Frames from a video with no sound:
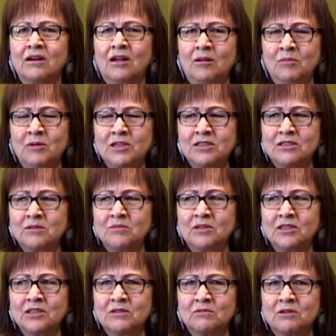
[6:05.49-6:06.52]
All my
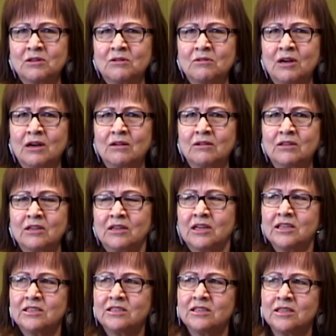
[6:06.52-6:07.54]
siblings were around. Then
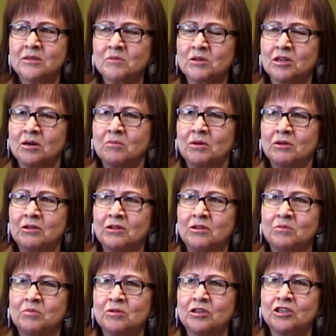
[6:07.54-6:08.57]
I'd see them come out of
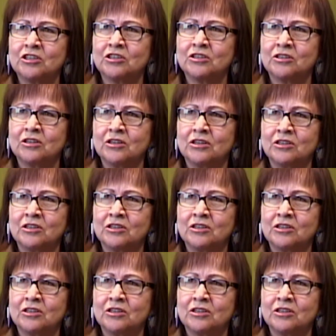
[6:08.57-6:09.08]
the bush,